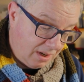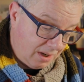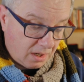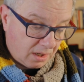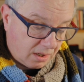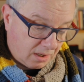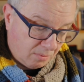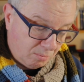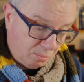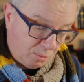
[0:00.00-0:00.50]

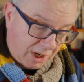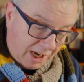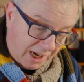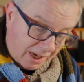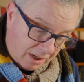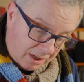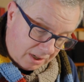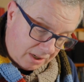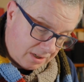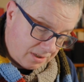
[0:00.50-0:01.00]

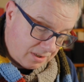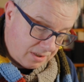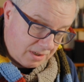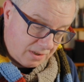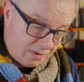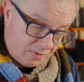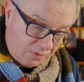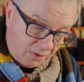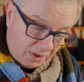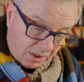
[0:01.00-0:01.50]
Compelling is
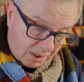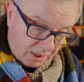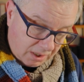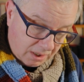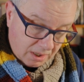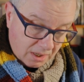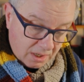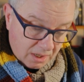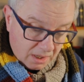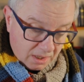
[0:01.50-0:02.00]
this feeling,
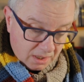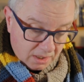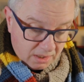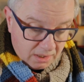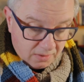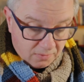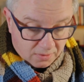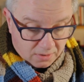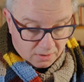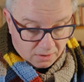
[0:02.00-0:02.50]

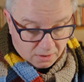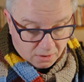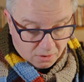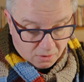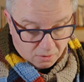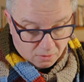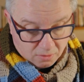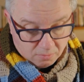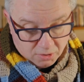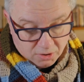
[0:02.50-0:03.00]
even in the
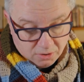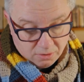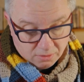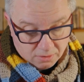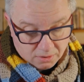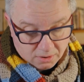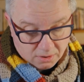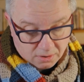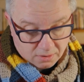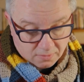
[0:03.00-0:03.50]
common
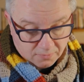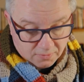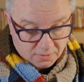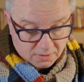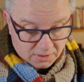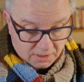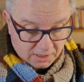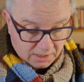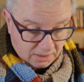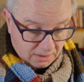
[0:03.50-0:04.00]
uses of the
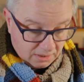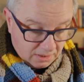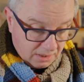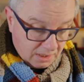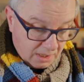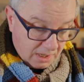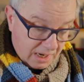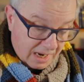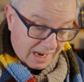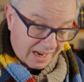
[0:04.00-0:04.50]
skill,
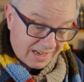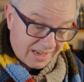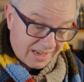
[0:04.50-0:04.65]
and